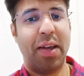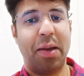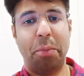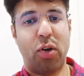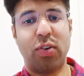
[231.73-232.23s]

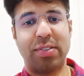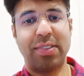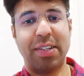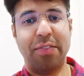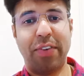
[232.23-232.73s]
because
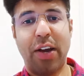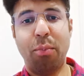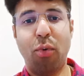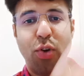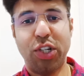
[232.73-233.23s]
if we have
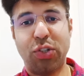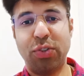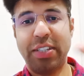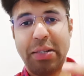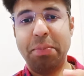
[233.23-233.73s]
more
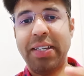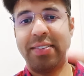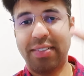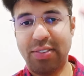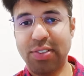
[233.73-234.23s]
issues, it
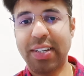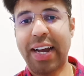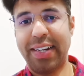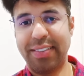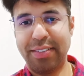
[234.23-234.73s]
means risk
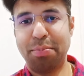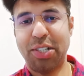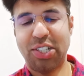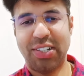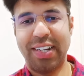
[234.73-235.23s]

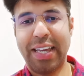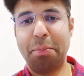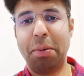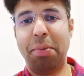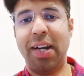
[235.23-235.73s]
anticipation
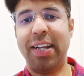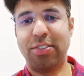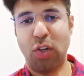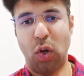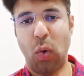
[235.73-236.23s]
capability
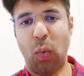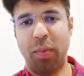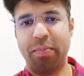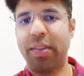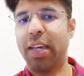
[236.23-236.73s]
is low.
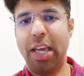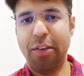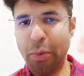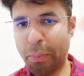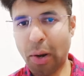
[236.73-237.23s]

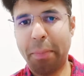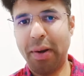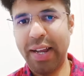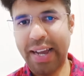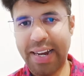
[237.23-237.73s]
If you
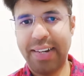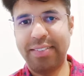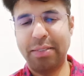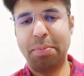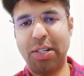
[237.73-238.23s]
properly
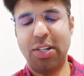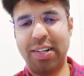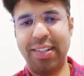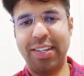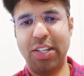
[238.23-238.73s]

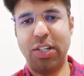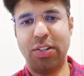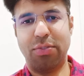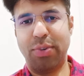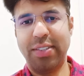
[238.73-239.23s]
anticipated the
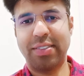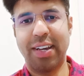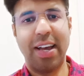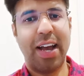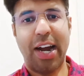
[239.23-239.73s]
risk
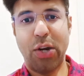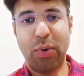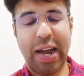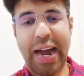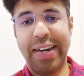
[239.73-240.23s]
and you
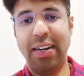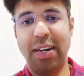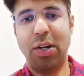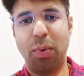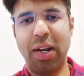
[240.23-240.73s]
handled
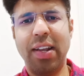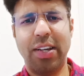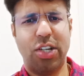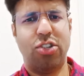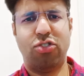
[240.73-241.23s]
it well,
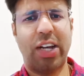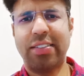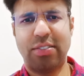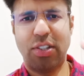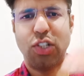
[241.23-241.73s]

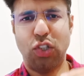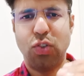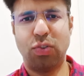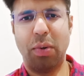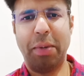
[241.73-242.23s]
chances or
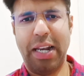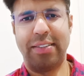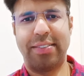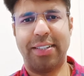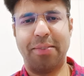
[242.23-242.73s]
issues will be lesser.